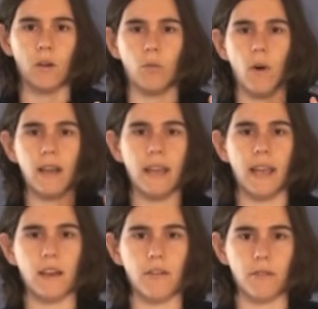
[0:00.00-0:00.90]
one
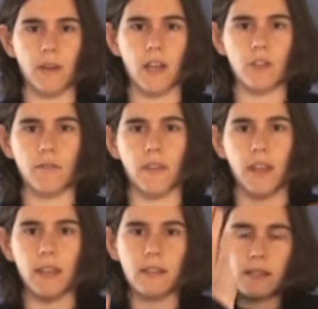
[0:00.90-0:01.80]
hand through each of
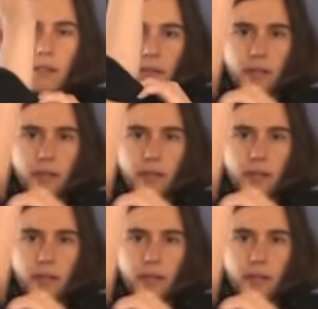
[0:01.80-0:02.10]
these